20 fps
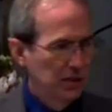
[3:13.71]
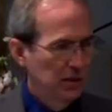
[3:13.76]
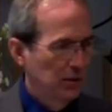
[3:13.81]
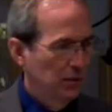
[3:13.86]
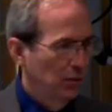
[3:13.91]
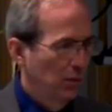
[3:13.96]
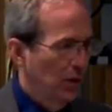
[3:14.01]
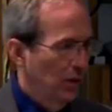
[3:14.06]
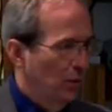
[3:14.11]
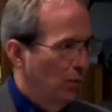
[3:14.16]

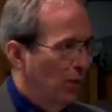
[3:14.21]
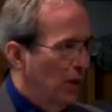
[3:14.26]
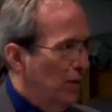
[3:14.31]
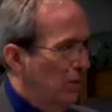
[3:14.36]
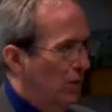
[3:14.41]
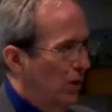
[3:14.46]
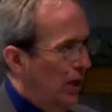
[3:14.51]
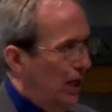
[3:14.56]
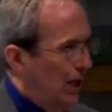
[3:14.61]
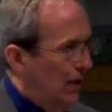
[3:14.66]
when we were
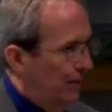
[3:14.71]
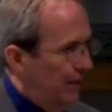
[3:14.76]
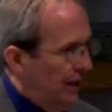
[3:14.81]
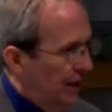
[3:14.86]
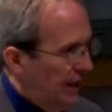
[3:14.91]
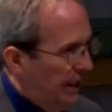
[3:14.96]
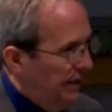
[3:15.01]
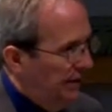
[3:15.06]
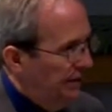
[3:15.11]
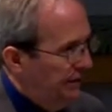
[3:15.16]
having
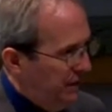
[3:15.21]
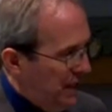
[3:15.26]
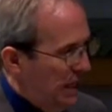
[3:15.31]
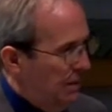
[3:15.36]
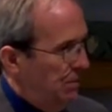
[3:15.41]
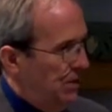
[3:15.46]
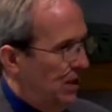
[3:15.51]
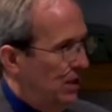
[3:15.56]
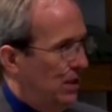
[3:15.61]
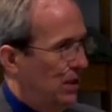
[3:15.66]
a
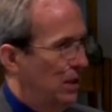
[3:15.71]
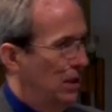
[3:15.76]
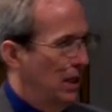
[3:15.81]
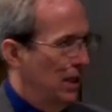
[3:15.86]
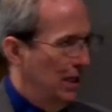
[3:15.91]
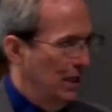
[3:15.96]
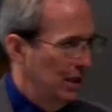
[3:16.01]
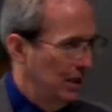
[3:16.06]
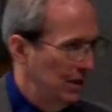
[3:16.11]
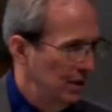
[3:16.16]
famine in the
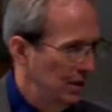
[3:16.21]
land,